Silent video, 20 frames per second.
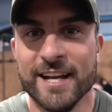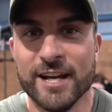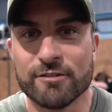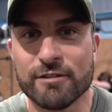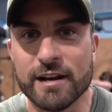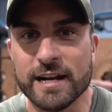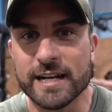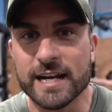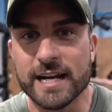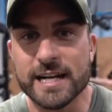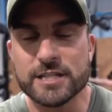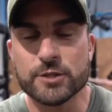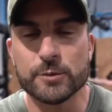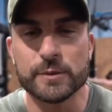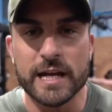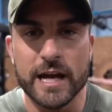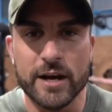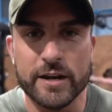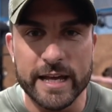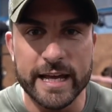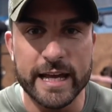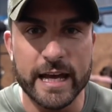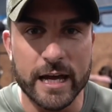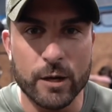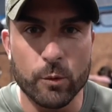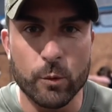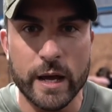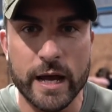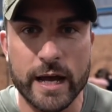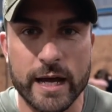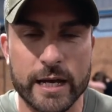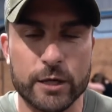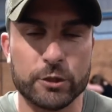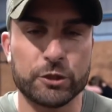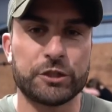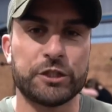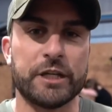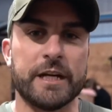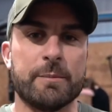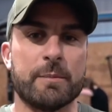Right guys, so we're down here at
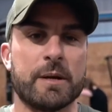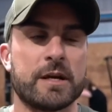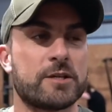Warehouse Gym.